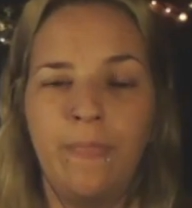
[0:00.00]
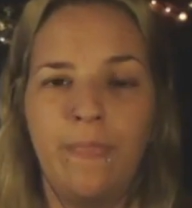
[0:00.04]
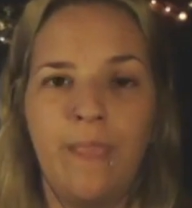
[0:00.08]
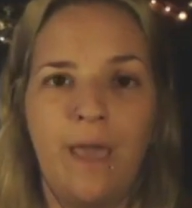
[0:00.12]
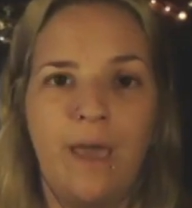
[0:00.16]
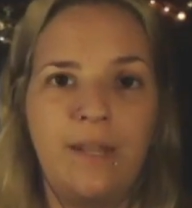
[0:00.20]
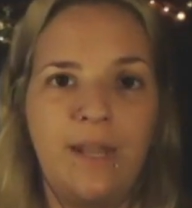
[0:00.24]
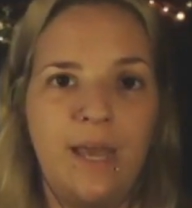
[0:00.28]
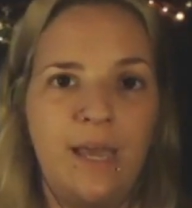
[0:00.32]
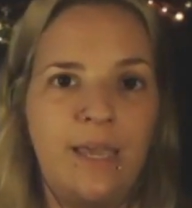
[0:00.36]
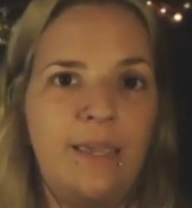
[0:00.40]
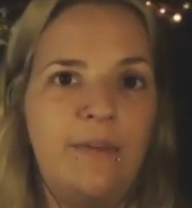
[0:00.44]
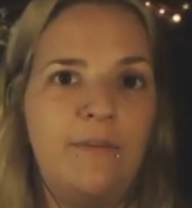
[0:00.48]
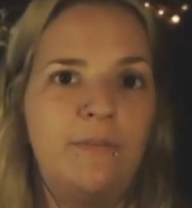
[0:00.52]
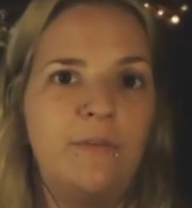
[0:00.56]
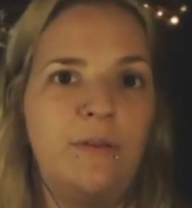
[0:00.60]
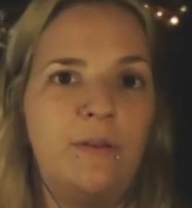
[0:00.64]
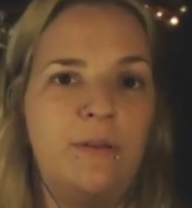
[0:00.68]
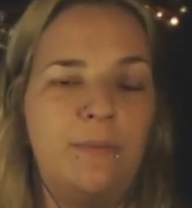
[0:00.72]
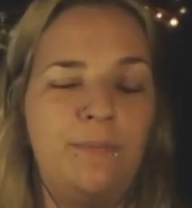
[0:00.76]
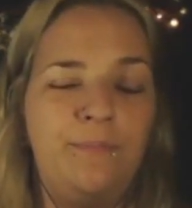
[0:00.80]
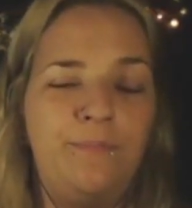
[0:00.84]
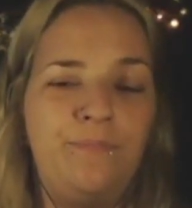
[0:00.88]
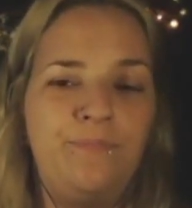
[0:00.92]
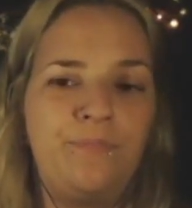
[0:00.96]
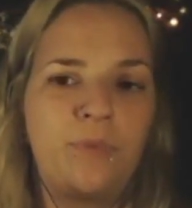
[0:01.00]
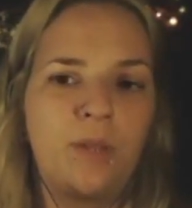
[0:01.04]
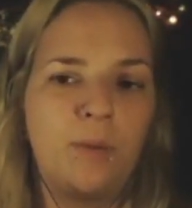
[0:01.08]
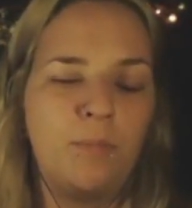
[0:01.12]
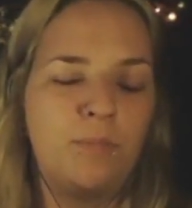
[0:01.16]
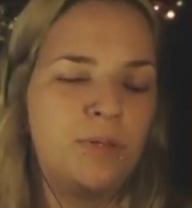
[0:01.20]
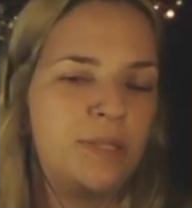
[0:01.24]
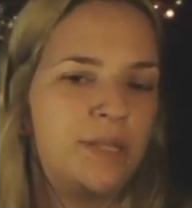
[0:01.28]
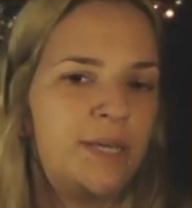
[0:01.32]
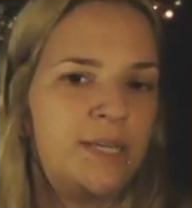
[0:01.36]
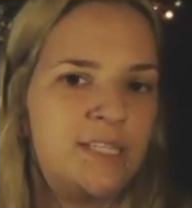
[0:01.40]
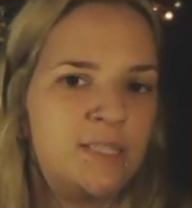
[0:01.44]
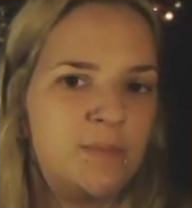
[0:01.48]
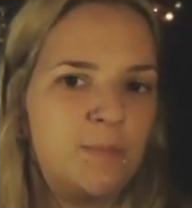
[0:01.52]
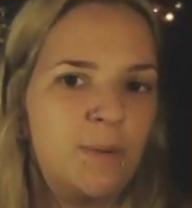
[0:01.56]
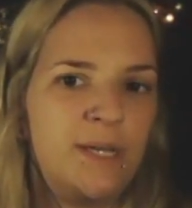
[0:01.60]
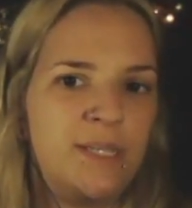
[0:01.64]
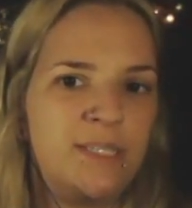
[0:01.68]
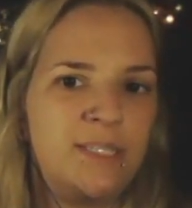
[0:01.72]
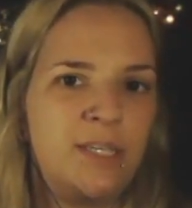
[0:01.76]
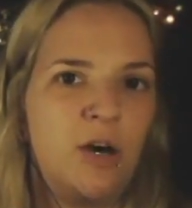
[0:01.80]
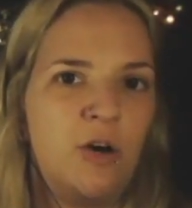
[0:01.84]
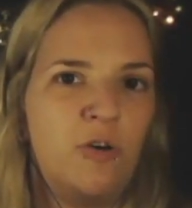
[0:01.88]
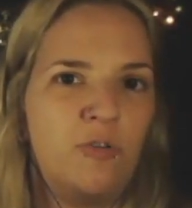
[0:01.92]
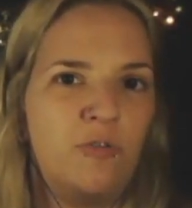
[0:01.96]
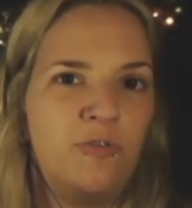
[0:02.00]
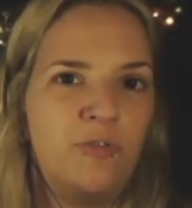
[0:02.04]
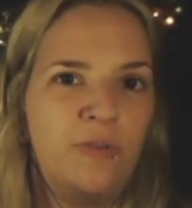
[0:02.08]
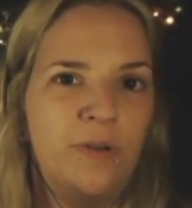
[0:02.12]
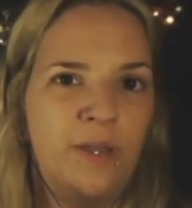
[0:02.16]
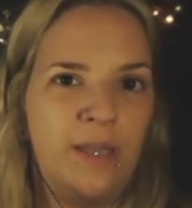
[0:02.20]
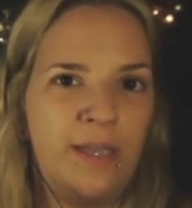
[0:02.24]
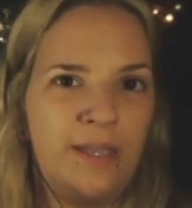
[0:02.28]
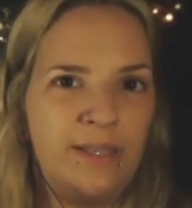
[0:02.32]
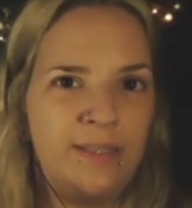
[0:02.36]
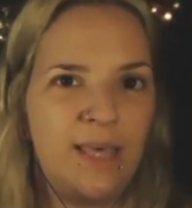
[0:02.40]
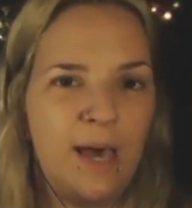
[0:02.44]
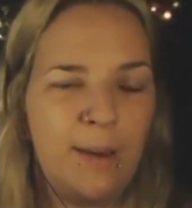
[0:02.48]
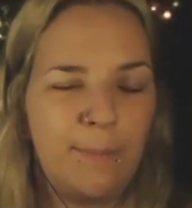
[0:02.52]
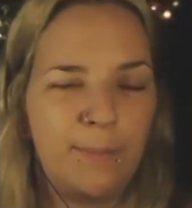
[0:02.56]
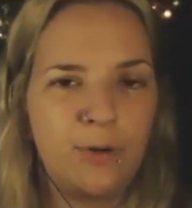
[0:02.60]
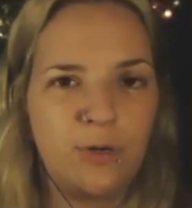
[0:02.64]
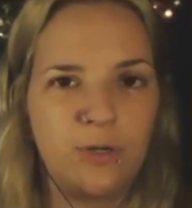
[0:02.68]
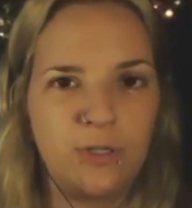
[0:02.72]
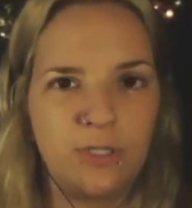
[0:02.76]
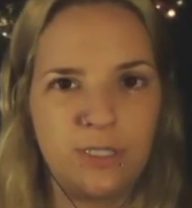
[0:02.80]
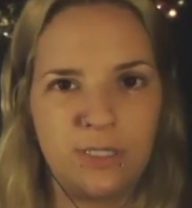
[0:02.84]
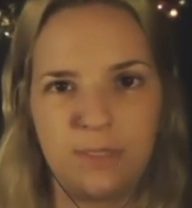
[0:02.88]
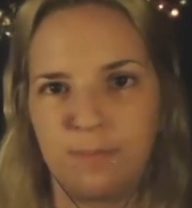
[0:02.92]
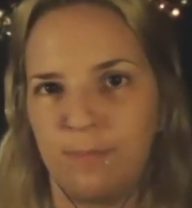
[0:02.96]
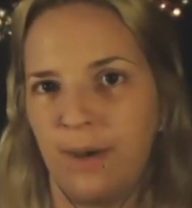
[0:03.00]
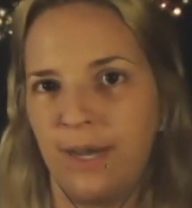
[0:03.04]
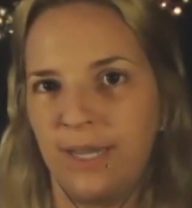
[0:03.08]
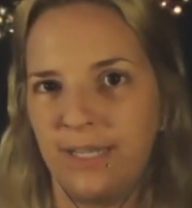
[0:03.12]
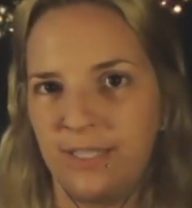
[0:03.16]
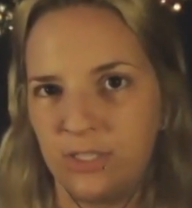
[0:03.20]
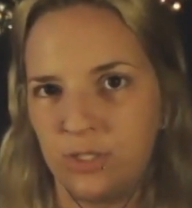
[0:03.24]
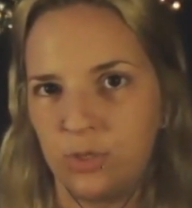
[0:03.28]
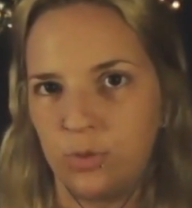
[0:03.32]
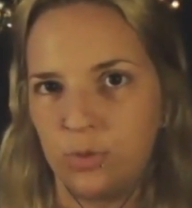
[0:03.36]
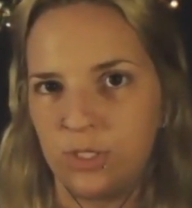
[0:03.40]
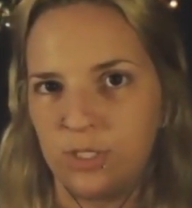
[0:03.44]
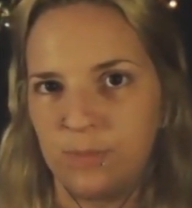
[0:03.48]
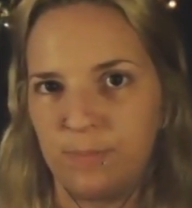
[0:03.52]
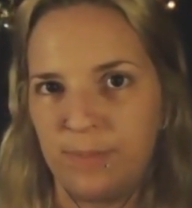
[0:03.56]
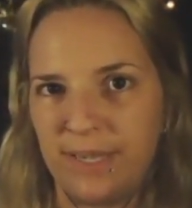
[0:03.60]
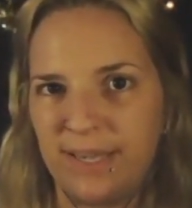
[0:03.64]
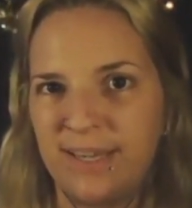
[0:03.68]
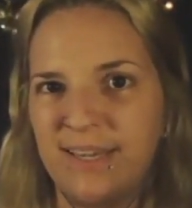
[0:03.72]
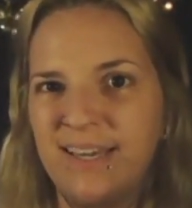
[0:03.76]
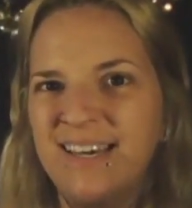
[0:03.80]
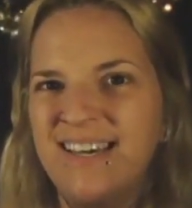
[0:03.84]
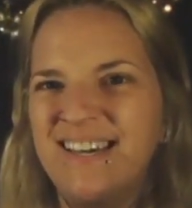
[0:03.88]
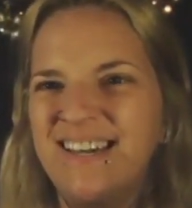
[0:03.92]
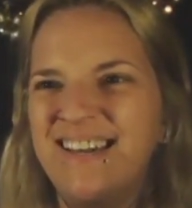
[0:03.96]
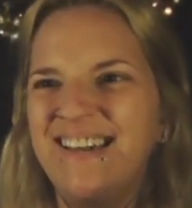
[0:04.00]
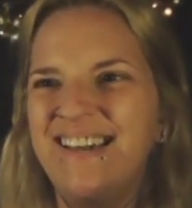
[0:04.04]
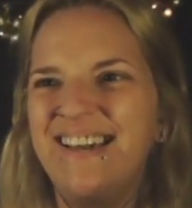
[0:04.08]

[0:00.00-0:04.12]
And I even placed myself in that person's mind, so to speak.